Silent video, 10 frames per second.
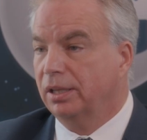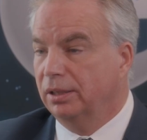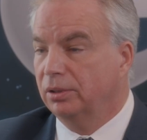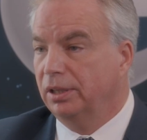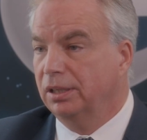
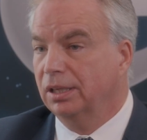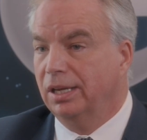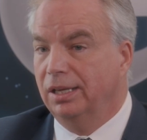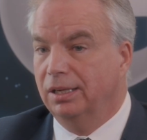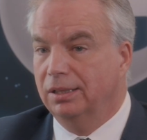clearly
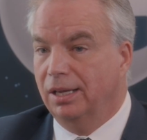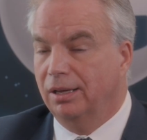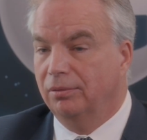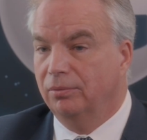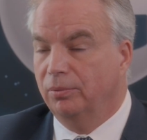indicated
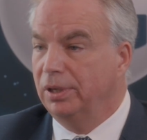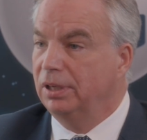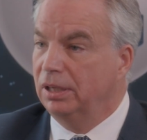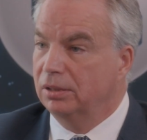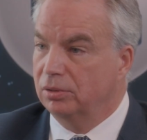that we
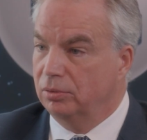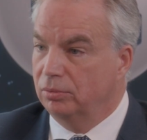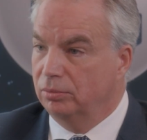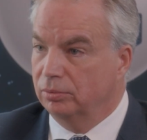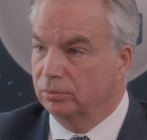need
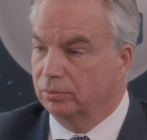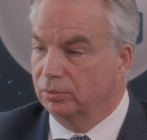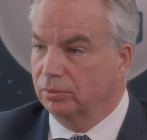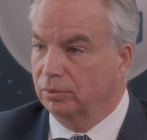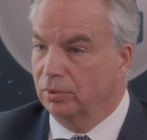to
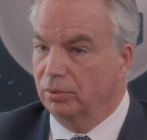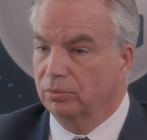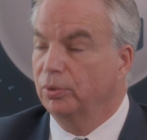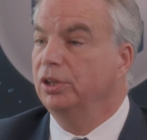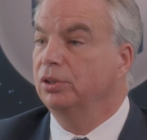
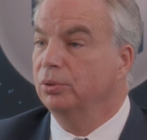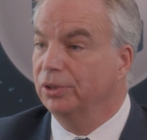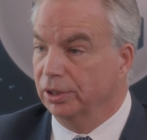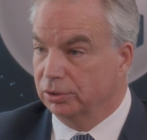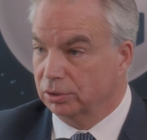redo
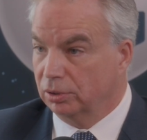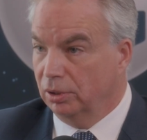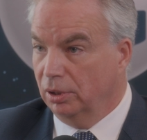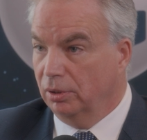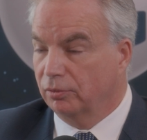this
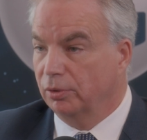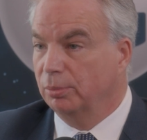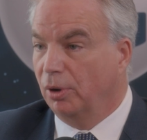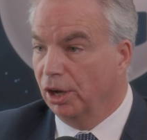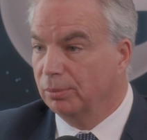from the
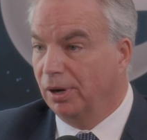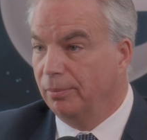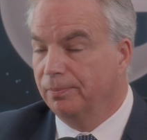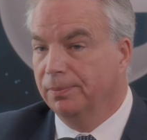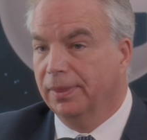bottom
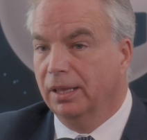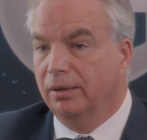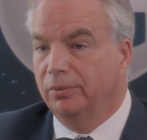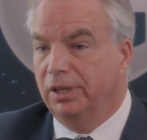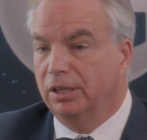up.
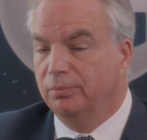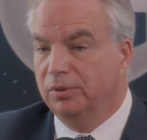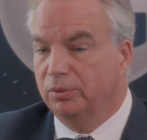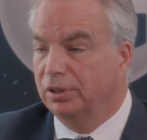We need to do